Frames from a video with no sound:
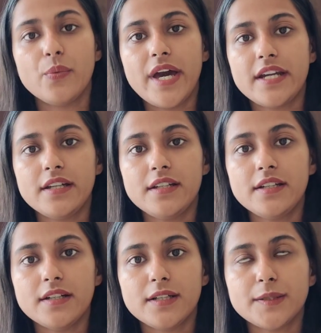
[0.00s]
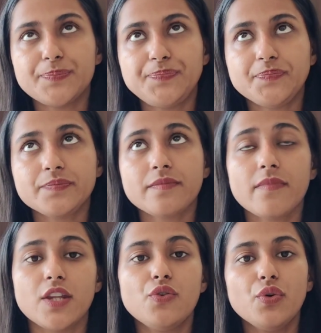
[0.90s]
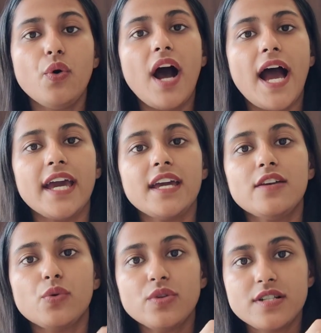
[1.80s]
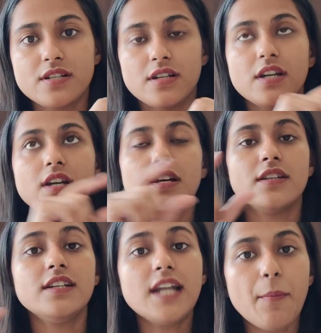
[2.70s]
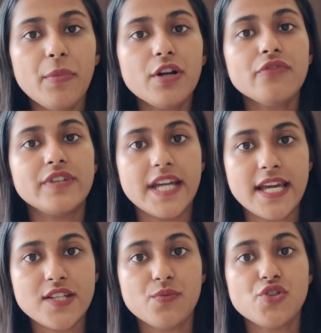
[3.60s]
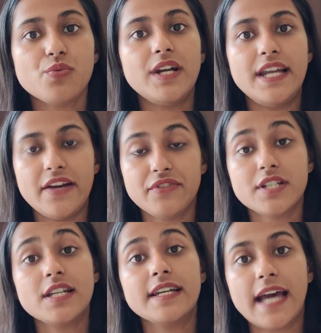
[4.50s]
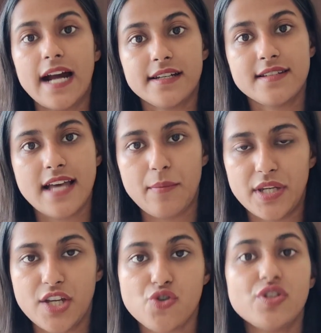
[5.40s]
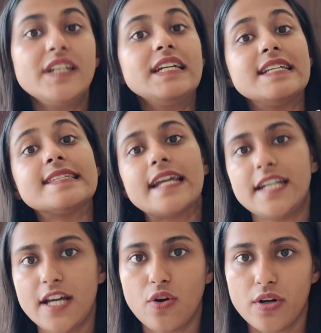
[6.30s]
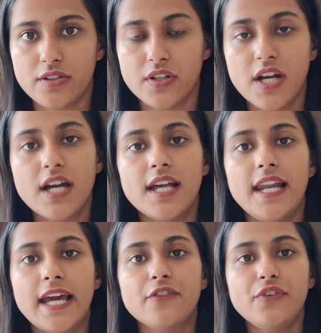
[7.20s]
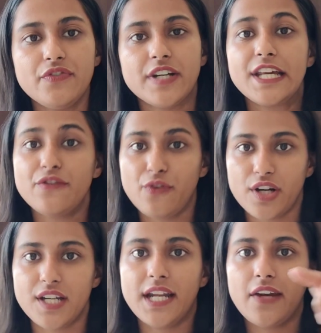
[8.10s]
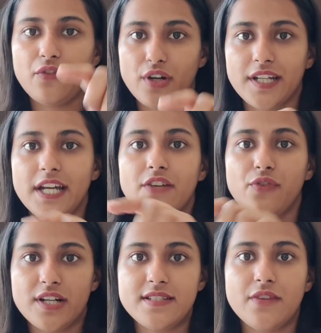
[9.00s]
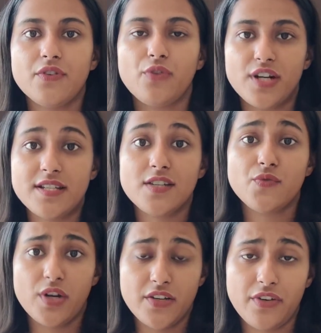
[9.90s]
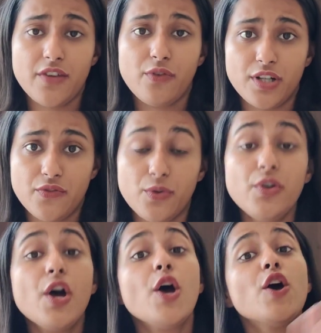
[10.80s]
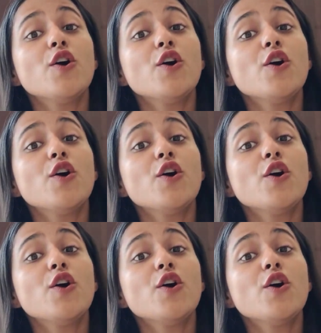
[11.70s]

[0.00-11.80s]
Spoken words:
wherein I wrote the number of days which were left till CAT examination in descending order, like 50, 49, 48, 47, 46, 45, 44.